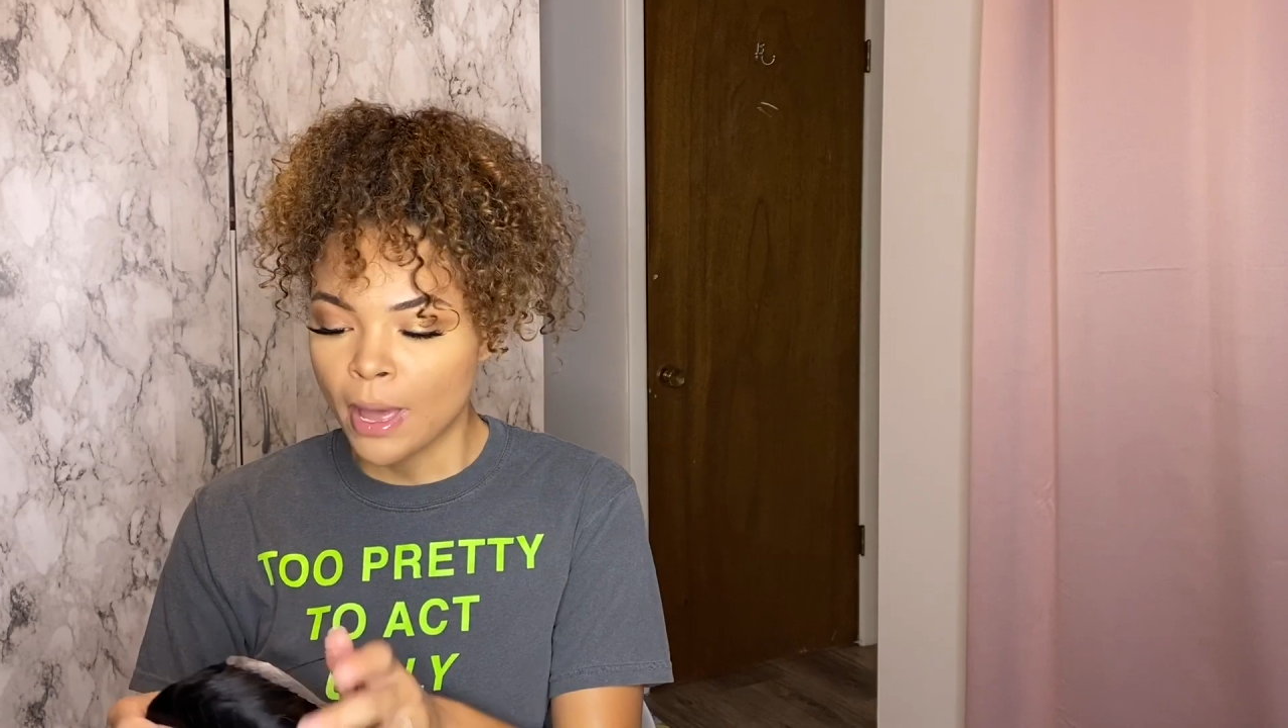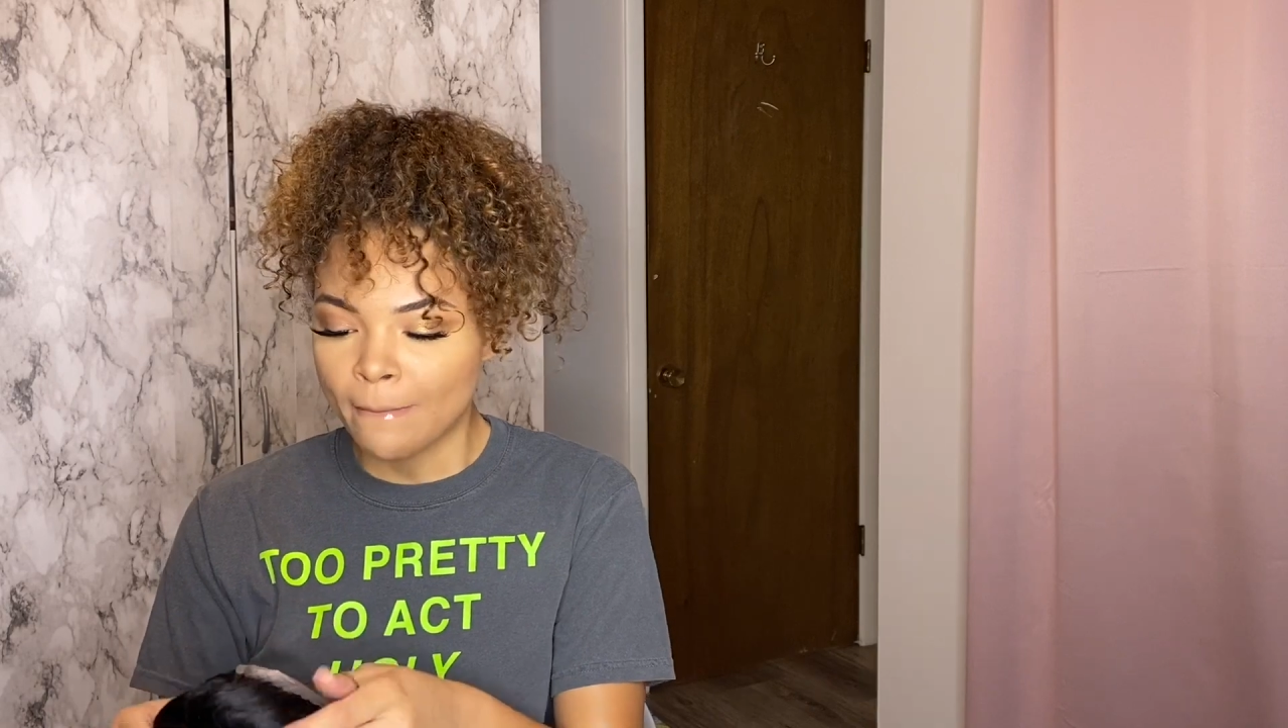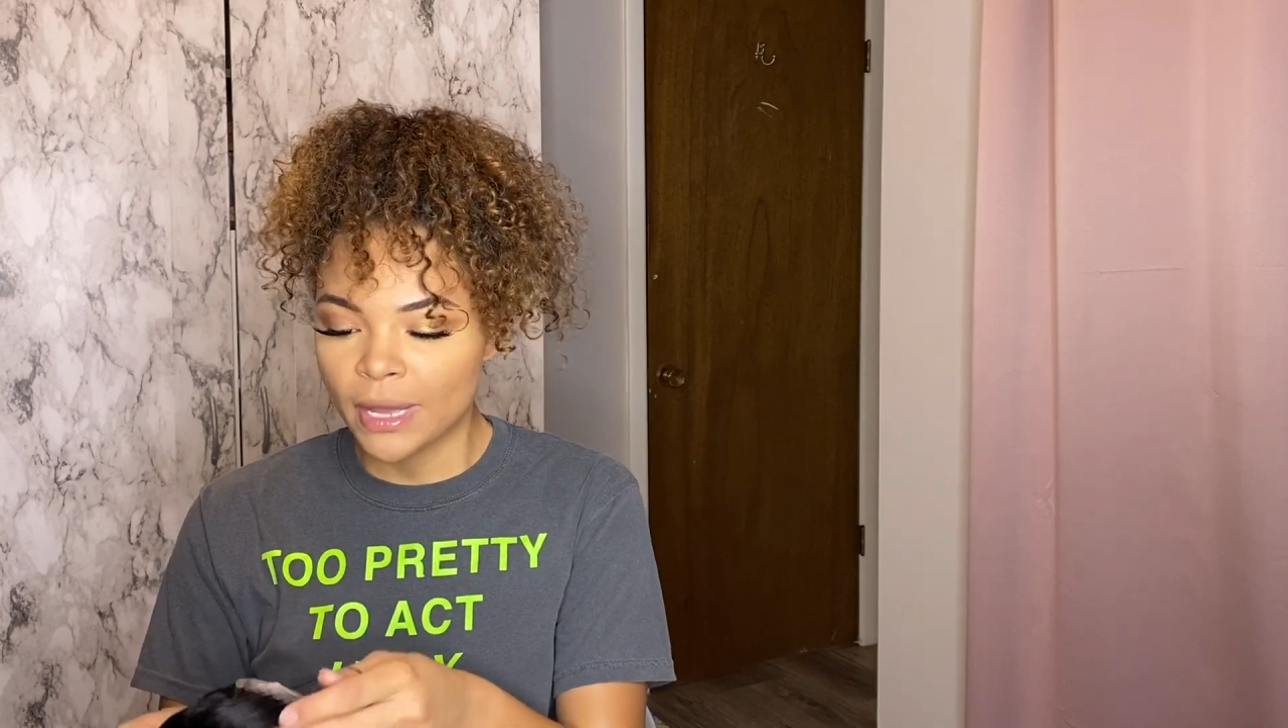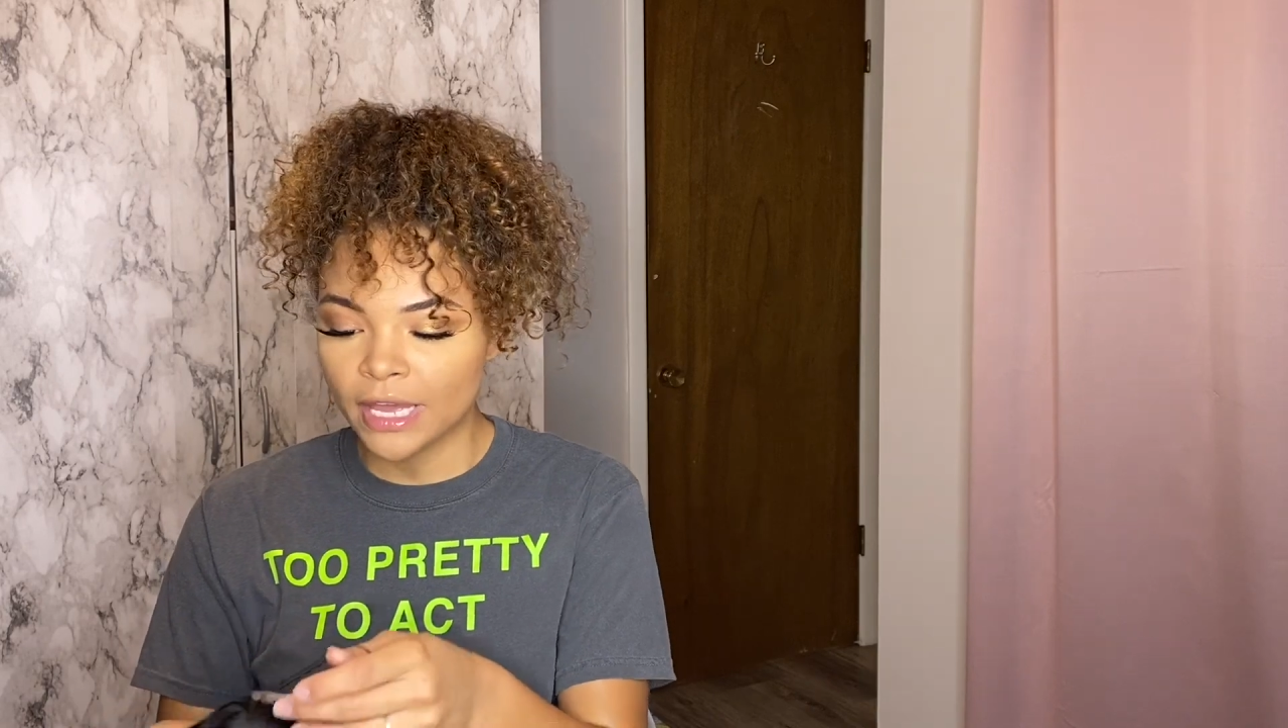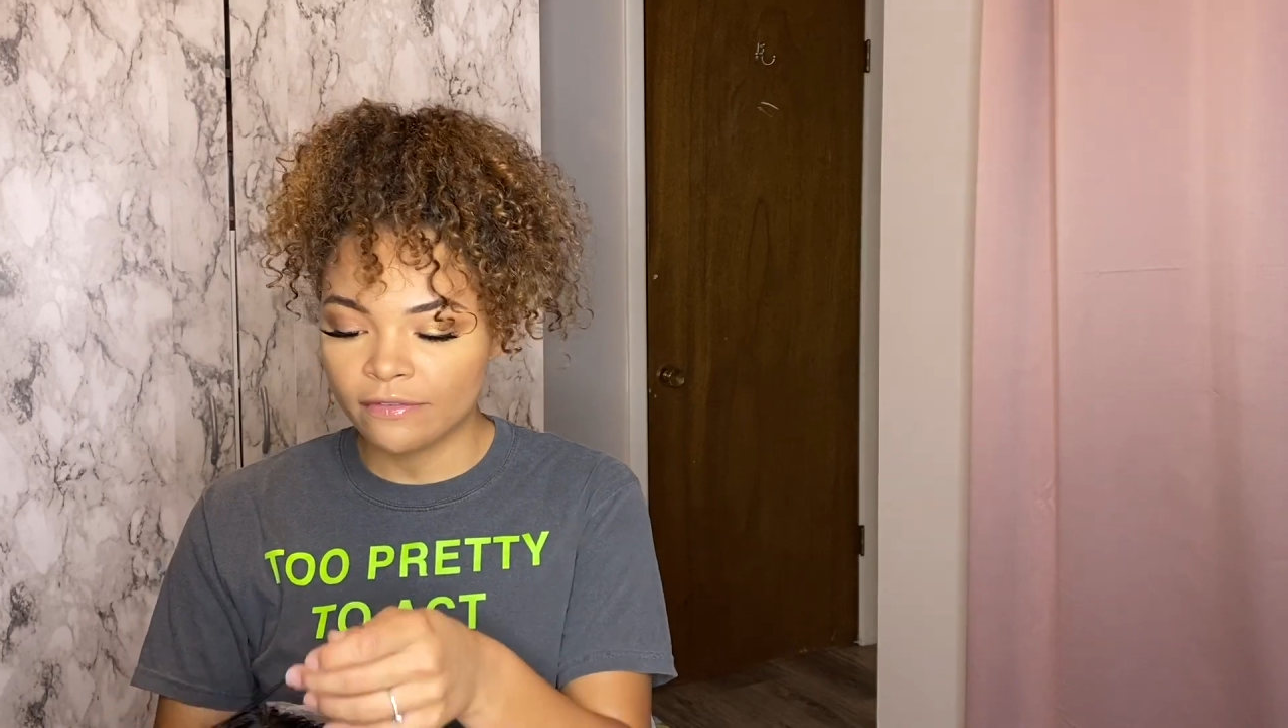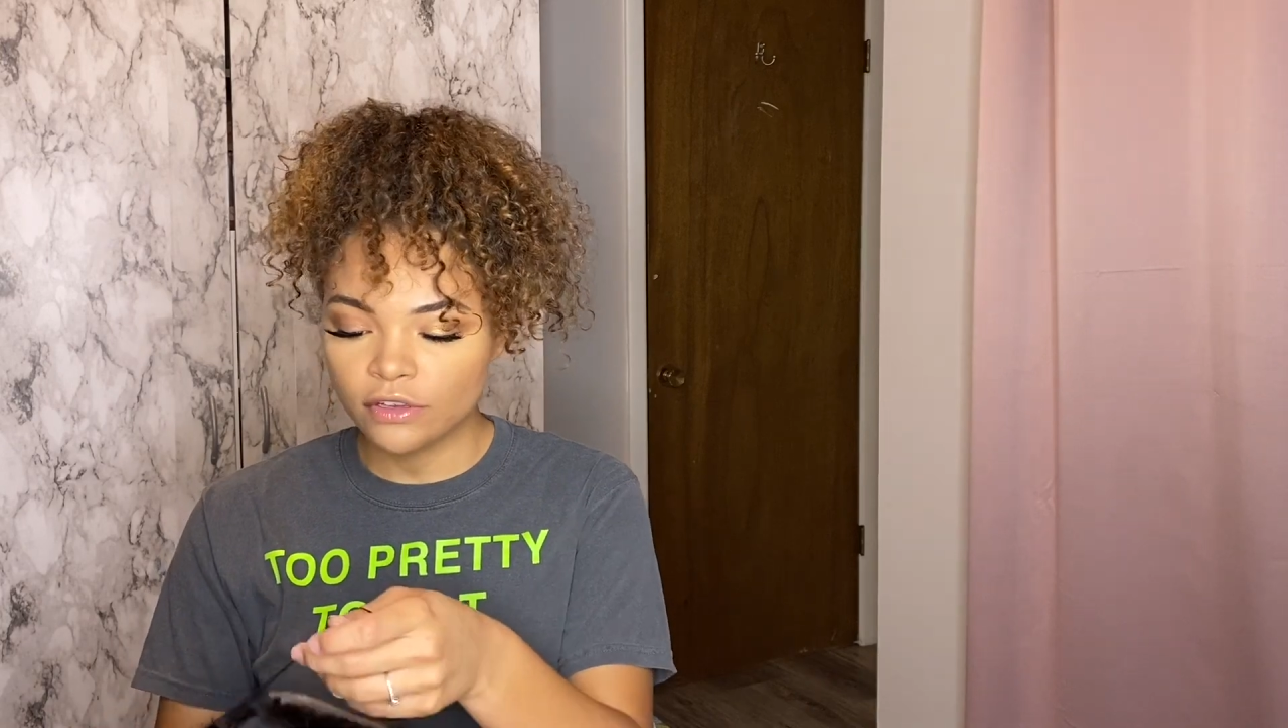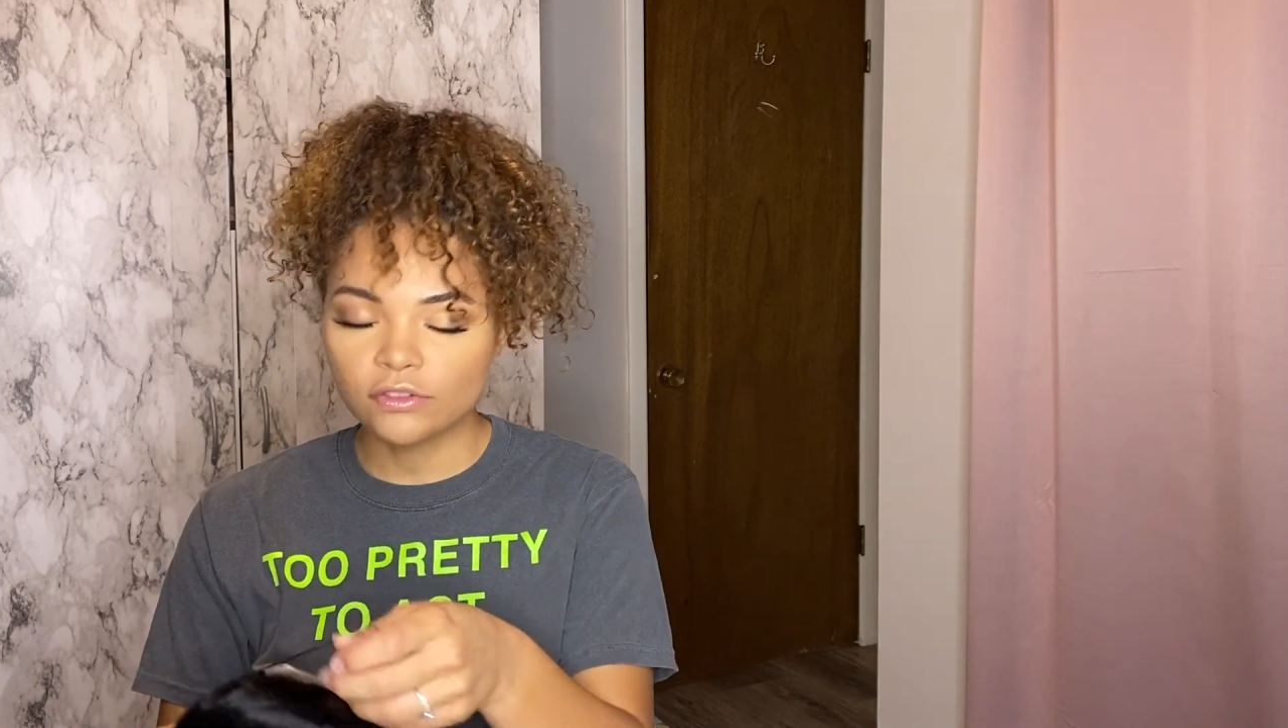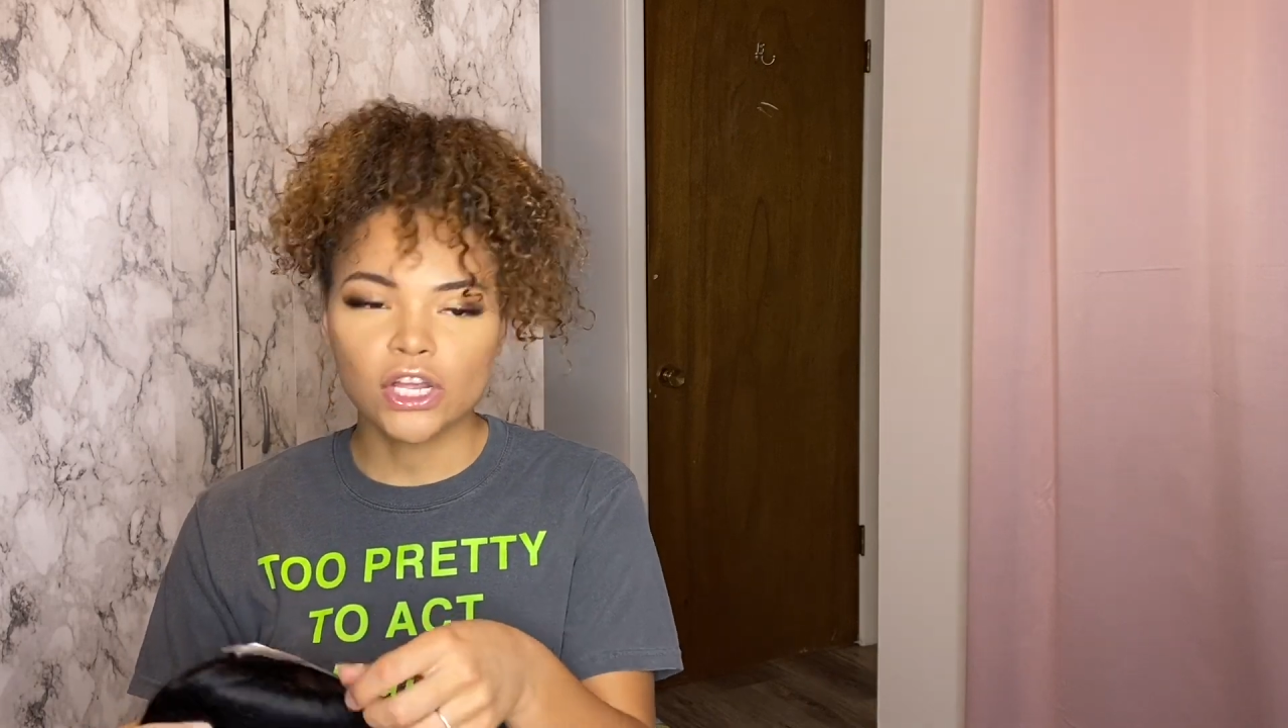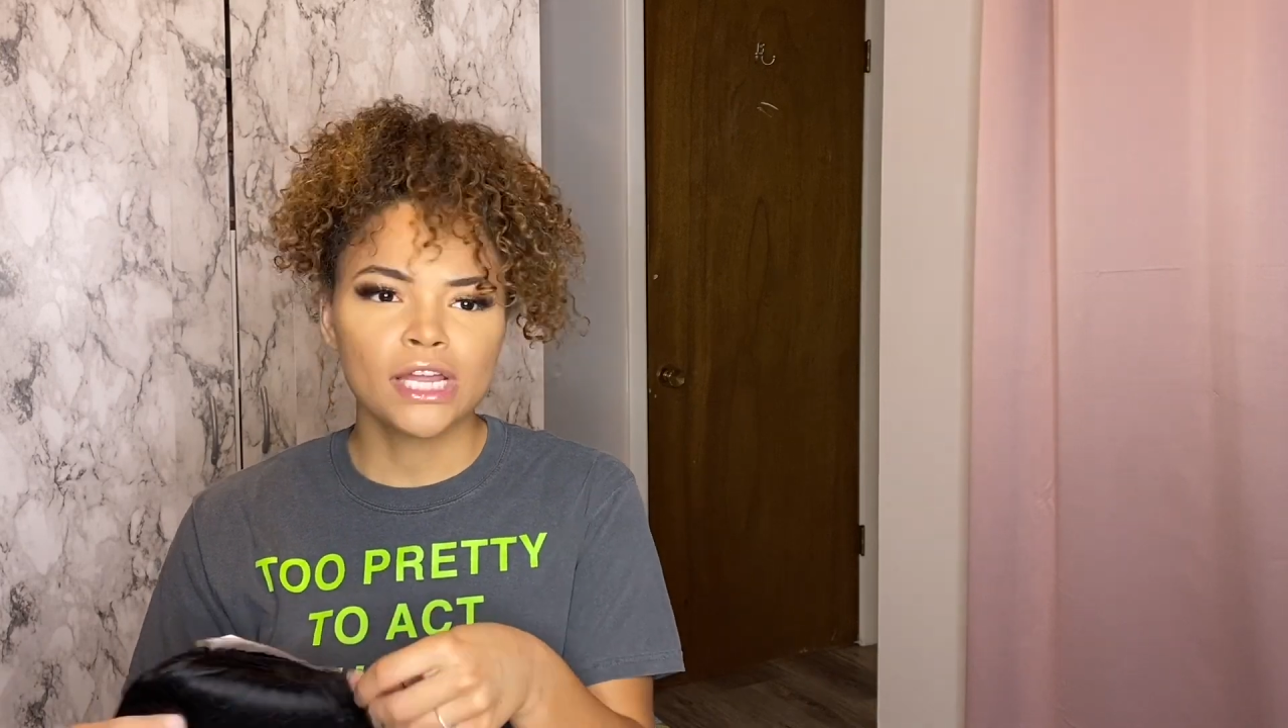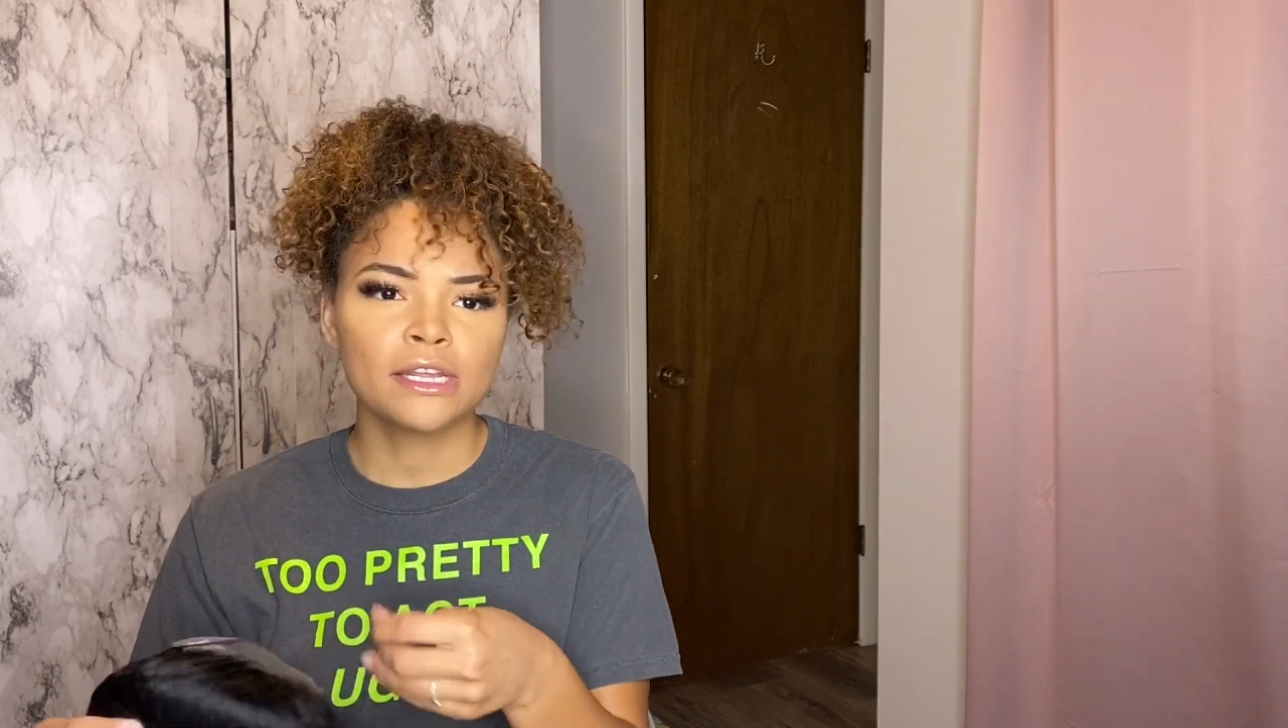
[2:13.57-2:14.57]
but if you
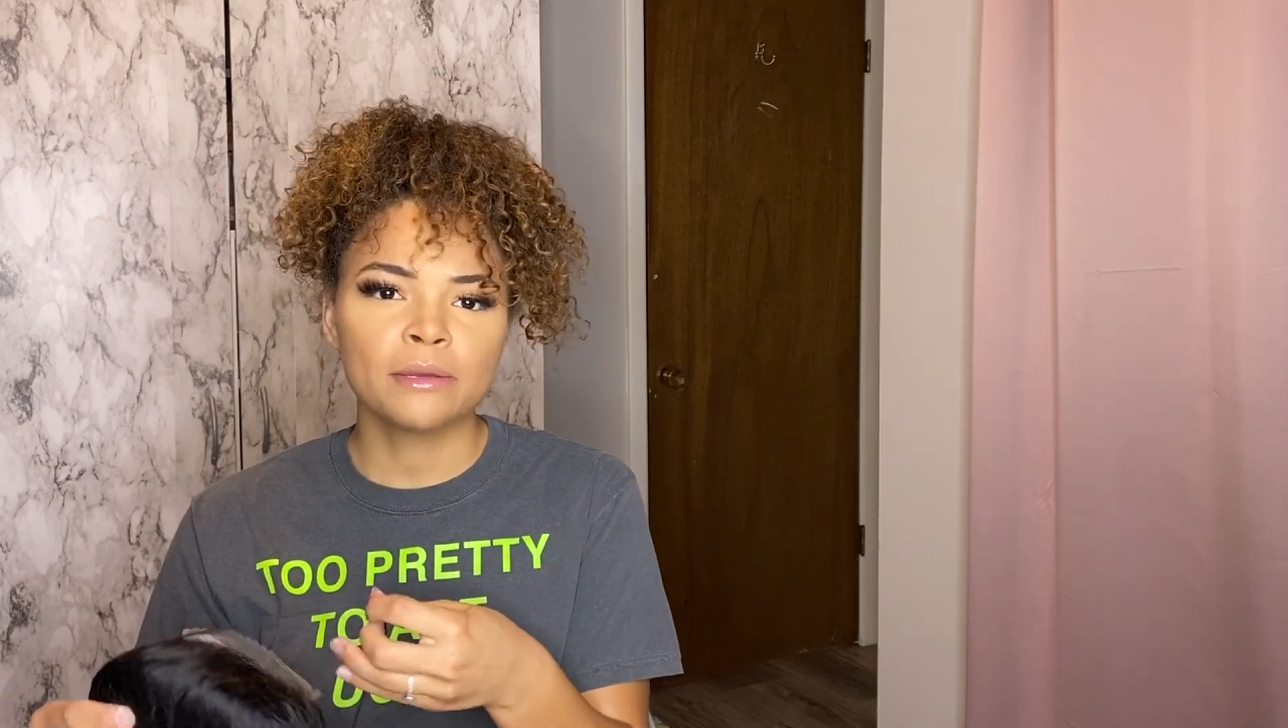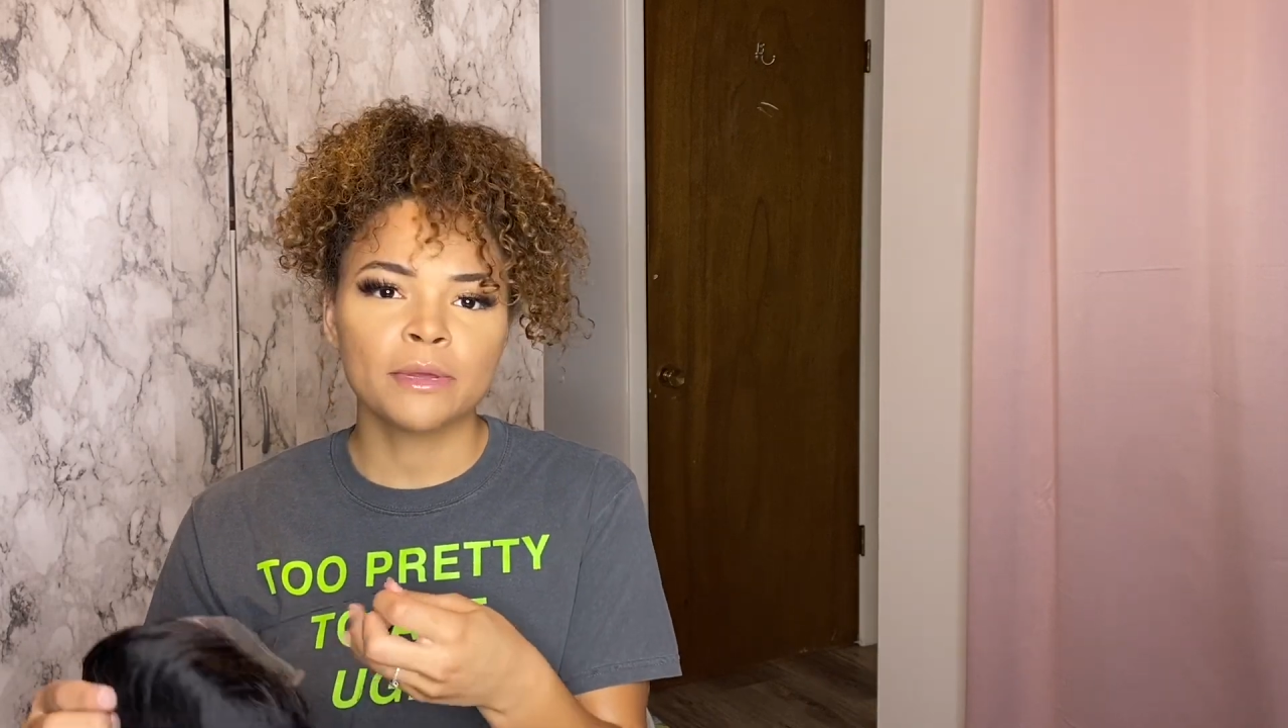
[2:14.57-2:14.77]
saw any of